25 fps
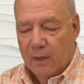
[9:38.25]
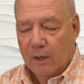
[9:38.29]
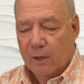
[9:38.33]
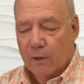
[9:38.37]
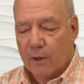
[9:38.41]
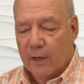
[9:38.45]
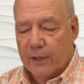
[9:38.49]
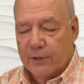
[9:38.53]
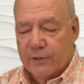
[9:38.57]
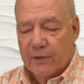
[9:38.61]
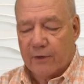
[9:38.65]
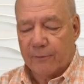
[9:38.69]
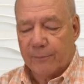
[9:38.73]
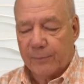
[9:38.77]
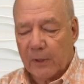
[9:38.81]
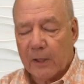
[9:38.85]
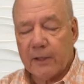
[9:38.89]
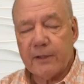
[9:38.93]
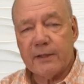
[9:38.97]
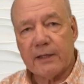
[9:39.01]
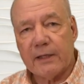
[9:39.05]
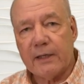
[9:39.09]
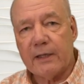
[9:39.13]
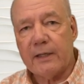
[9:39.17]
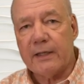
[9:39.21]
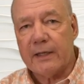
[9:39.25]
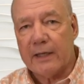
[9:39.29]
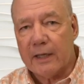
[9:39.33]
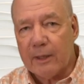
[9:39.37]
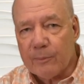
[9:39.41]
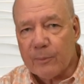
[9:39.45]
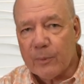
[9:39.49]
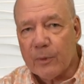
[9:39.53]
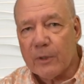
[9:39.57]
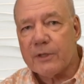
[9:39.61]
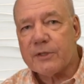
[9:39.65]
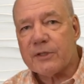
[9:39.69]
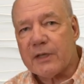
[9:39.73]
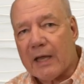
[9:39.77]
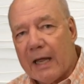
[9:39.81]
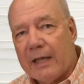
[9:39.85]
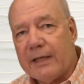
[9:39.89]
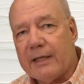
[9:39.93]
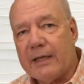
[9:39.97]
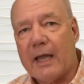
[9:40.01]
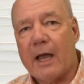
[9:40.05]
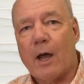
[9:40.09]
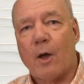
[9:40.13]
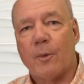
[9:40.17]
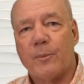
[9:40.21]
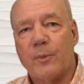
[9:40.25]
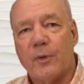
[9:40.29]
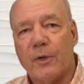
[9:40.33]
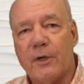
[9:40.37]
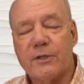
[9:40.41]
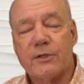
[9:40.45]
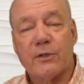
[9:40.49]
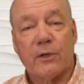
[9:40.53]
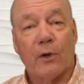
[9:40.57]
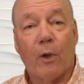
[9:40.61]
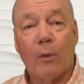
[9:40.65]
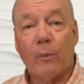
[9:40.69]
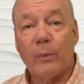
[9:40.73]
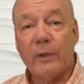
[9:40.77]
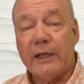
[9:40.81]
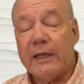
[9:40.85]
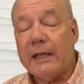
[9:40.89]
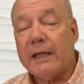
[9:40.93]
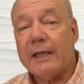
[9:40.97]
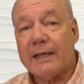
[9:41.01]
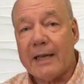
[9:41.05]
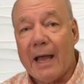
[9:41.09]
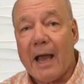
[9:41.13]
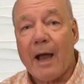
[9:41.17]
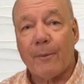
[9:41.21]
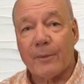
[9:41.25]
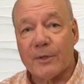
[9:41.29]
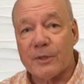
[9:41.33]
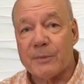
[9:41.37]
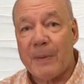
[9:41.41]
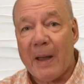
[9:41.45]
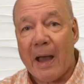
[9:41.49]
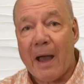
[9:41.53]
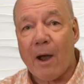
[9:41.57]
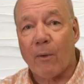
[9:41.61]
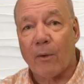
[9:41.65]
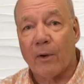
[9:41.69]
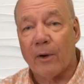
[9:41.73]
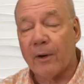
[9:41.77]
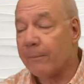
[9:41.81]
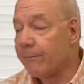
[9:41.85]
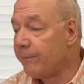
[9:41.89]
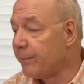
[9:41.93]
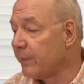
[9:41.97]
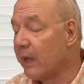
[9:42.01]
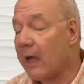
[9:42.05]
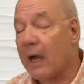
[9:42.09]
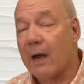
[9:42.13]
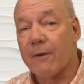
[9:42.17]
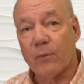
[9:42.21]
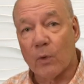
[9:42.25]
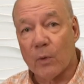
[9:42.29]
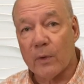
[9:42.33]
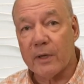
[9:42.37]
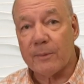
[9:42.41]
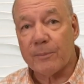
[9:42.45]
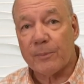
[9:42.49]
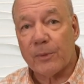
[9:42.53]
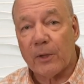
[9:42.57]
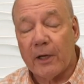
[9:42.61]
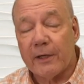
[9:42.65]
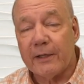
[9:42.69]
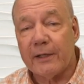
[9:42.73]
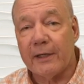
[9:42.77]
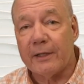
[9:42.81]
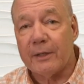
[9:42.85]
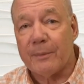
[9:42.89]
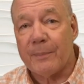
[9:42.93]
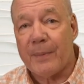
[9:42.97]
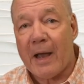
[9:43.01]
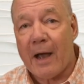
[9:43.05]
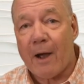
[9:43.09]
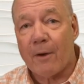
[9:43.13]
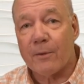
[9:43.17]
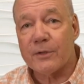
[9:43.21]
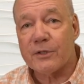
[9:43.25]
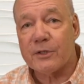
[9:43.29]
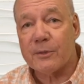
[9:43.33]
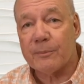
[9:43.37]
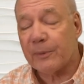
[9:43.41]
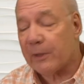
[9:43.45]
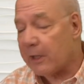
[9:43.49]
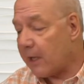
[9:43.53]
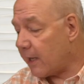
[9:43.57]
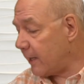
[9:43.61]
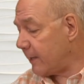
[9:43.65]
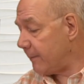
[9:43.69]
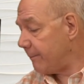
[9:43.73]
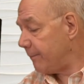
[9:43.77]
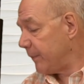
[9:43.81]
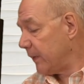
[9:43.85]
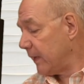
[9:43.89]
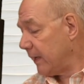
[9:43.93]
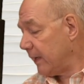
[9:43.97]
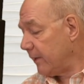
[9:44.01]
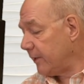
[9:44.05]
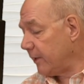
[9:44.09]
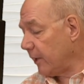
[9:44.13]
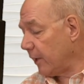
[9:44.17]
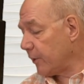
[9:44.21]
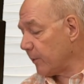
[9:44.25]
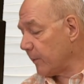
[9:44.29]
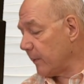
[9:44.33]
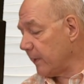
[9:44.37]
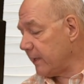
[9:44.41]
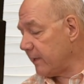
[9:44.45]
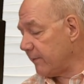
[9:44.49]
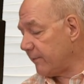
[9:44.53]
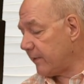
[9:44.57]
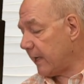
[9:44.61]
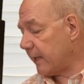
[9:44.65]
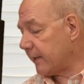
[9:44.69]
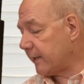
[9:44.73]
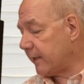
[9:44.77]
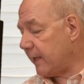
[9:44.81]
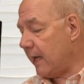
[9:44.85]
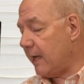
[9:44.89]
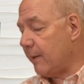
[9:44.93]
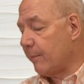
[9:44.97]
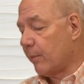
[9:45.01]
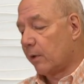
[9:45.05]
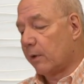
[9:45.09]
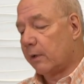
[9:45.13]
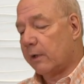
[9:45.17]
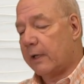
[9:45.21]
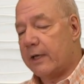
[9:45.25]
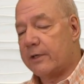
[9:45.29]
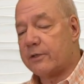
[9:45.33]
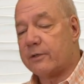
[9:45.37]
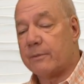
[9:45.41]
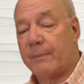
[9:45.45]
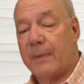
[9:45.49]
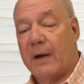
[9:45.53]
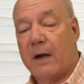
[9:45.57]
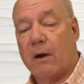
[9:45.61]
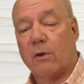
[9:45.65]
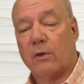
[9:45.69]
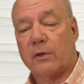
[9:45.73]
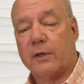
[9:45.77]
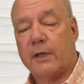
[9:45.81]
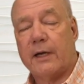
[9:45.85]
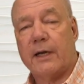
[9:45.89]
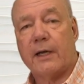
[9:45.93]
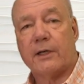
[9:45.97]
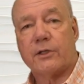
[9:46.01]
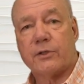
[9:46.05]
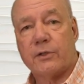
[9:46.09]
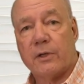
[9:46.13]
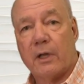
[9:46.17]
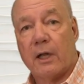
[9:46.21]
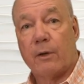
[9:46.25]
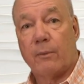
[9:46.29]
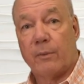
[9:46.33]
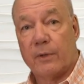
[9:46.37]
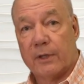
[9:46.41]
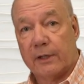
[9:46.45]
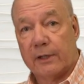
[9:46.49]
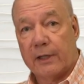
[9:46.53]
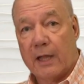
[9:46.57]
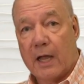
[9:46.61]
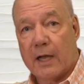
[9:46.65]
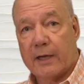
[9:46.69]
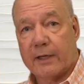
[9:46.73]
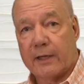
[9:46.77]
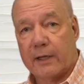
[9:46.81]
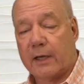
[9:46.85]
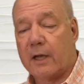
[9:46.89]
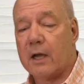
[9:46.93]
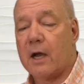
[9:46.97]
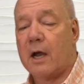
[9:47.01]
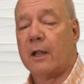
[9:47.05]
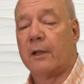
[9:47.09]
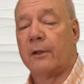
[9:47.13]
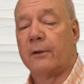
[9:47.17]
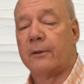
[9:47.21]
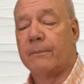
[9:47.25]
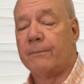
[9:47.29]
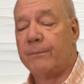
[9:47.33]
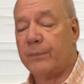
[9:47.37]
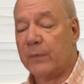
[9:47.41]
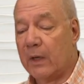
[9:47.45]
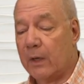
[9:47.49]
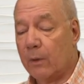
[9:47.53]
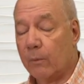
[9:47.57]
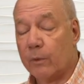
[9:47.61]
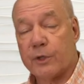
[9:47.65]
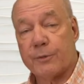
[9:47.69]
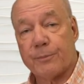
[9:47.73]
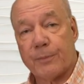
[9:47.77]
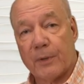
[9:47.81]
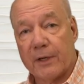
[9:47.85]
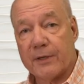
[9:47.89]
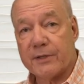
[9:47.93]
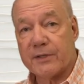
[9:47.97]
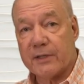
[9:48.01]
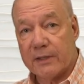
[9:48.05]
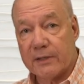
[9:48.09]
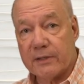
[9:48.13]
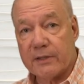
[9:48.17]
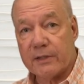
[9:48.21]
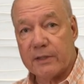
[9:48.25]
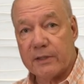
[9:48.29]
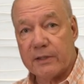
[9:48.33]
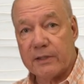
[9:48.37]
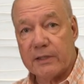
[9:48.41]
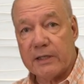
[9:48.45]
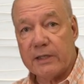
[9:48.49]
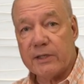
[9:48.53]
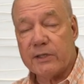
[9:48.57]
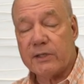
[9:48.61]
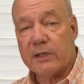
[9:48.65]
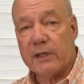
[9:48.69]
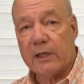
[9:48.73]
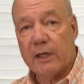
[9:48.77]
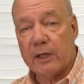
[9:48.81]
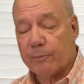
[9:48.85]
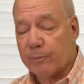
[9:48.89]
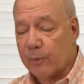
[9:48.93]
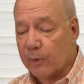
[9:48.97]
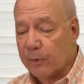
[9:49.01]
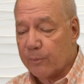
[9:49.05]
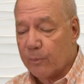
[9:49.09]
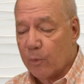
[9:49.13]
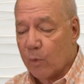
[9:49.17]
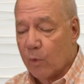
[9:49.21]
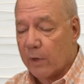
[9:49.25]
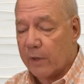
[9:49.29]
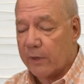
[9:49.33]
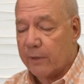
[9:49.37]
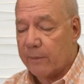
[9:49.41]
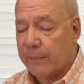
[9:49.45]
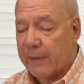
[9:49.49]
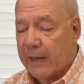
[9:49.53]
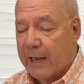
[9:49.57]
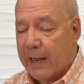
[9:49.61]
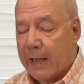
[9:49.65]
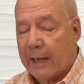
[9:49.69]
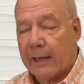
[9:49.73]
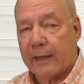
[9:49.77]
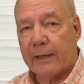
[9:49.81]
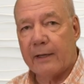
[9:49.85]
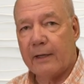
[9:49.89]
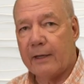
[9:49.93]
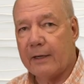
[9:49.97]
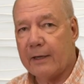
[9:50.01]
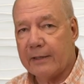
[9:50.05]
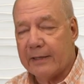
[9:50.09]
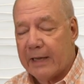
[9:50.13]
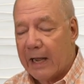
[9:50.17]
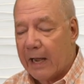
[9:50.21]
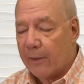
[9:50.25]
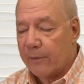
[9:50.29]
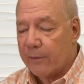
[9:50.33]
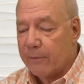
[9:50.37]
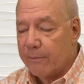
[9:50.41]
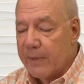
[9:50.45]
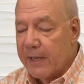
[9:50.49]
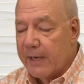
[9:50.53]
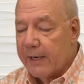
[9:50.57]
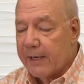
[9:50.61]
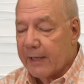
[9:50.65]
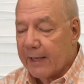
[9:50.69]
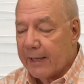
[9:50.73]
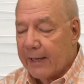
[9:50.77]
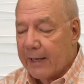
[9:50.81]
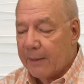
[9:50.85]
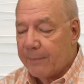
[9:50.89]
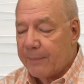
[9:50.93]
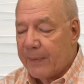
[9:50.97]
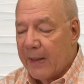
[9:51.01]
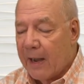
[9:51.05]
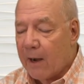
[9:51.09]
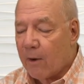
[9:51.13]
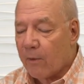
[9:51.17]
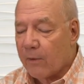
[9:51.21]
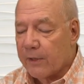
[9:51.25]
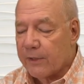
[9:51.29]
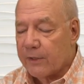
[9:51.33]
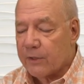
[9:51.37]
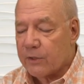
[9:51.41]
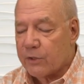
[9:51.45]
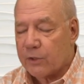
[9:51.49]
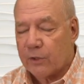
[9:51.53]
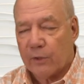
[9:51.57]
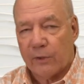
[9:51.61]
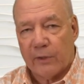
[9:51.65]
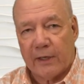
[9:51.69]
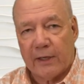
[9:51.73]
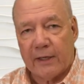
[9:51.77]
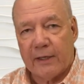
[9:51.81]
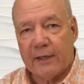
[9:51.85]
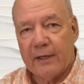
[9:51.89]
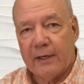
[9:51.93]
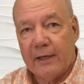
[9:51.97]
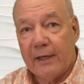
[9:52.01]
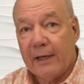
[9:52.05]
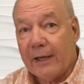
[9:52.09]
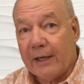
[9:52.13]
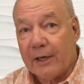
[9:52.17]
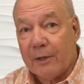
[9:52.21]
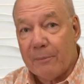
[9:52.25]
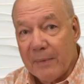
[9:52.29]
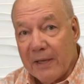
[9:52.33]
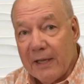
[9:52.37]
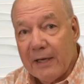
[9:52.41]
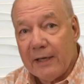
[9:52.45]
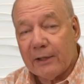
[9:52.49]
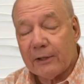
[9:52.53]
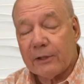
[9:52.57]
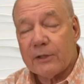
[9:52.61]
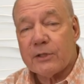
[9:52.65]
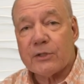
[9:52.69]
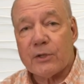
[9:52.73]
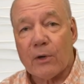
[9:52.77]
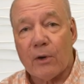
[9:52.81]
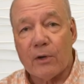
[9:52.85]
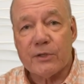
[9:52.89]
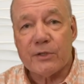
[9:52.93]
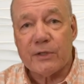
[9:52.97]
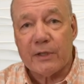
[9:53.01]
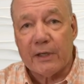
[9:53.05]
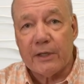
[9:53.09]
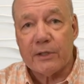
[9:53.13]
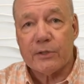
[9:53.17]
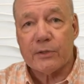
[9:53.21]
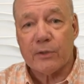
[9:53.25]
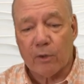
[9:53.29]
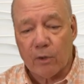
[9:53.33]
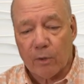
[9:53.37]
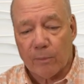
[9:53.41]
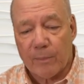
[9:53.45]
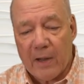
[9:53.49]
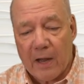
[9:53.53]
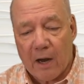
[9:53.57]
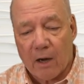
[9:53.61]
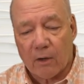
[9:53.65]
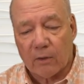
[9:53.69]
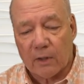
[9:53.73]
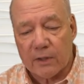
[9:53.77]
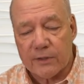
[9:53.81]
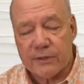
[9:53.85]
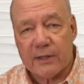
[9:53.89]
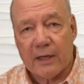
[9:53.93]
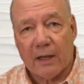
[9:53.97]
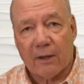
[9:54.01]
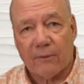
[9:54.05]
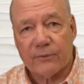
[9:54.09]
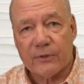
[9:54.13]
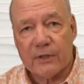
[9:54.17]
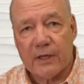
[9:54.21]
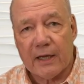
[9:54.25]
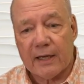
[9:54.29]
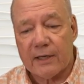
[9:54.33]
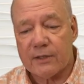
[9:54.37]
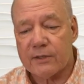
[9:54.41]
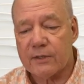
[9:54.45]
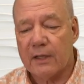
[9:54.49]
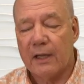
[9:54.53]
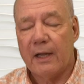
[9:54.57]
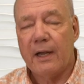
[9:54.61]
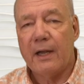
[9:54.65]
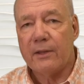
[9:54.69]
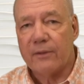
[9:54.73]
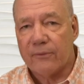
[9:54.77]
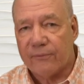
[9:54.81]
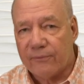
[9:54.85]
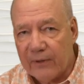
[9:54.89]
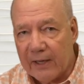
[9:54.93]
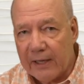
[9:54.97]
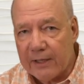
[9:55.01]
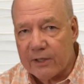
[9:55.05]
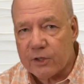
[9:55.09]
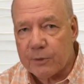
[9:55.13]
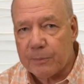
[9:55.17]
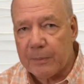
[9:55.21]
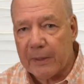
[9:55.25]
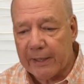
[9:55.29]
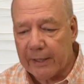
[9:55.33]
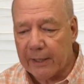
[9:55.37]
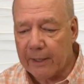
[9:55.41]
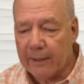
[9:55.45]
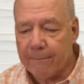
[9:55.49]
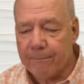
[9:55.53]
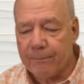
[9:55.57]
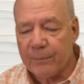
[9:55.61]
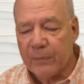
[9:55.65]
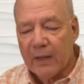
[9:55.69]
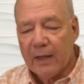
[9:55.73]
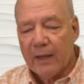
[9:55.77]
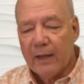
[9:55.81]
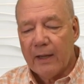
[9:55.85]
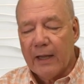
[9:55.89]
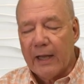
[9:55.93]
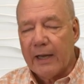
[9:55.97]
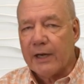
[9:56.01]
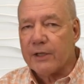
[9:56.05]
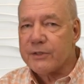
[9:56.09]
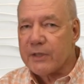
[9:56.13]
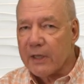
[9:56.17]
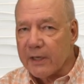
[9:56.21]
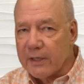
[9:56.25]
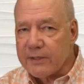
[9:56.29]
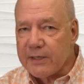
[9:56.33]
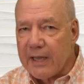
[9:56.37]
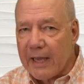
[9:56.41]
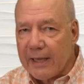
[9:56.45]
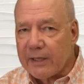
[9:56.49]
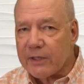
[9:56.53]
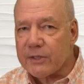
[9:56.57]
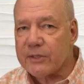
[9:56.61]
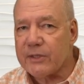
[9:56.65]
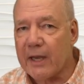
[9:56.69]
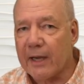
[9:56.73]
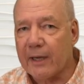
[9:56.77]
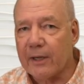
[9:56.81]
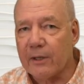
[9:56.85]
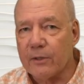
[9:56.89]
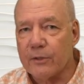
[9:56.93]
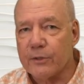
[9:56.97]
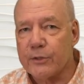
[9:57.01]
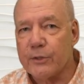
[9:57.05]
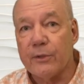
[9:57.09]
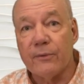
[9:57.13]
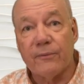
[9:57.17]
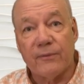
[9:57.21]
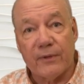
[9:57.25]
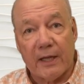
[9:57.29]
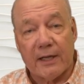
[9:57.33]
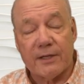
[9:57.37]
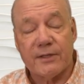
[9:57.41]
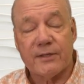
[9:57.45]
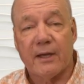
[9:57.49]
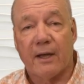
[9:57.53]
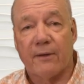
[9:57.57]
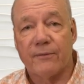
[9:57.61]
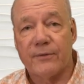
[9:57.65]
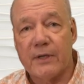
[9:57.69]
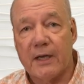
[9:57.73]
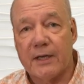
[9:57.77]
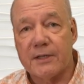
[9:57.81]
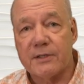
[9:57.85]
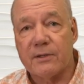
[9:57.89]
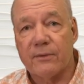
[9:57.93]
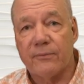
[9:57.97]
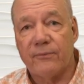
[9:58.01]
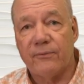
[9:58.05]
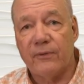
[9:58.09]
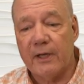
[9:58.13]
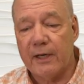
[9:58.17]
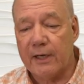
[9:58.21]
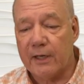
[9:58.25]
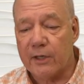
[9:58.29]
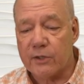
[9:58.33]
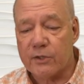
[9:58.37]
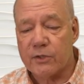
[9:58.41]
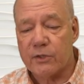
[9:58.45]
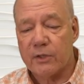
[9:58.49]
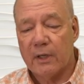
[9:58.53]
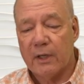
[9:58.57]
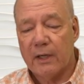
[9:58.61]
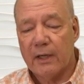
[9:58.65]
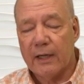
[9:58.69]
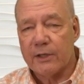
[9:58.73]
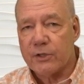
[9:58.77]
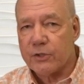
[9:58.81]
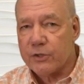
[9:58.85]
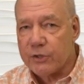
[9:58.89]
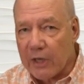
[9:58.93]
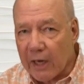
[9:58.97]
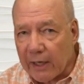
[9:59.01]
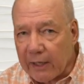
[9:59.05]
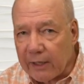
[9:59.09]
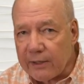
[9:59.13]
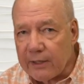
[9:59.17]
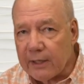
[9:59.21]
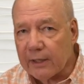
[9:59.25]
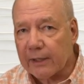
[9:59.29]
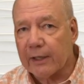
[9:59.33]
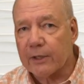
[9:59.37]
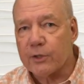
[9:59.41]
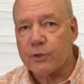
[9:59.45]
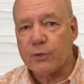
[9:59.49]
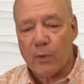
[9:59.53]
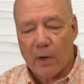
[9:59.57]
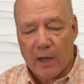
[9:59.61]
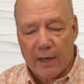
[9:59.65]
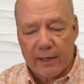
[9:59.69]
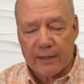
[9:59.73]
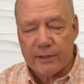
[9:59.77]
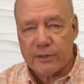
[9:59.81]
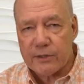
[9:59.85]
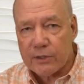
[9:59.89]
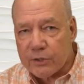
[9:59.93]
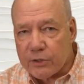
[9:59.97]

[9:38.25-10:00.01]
All right, so I've plugged in the inputs and the outputs, and all we need now is power. I've already plugged in the power supply. The other end of that cable has a barrel connection on it with a locking collar, which plugs into the DC input port in the back. Now, the minute I add power to this unit, it immediately starts an internal power on self-test, the fan spin up, and it's going to take a second or two for that self-test to finish. It's checking the electronics,